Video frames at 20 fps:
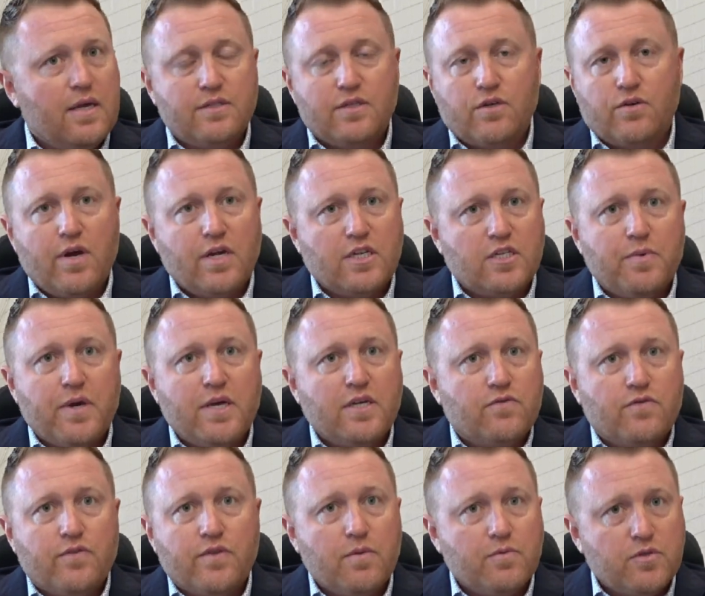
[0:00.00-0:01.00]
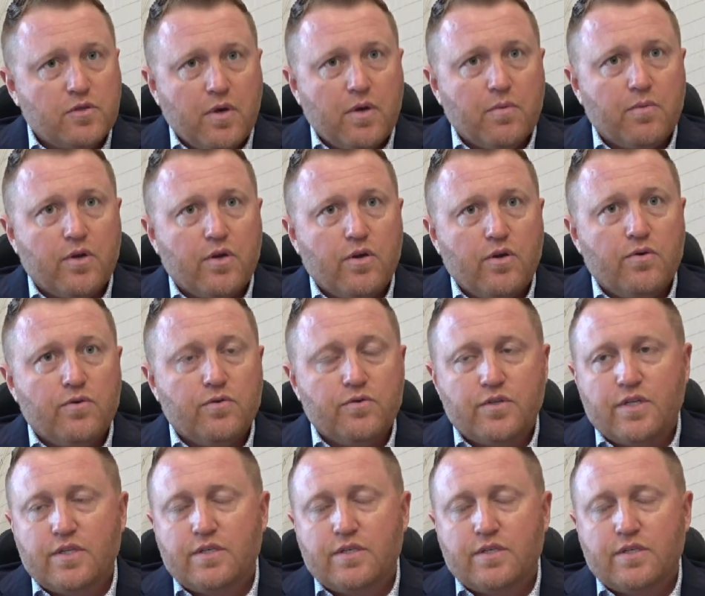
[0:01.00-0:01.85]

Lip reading: it's a great space for them to be able to use.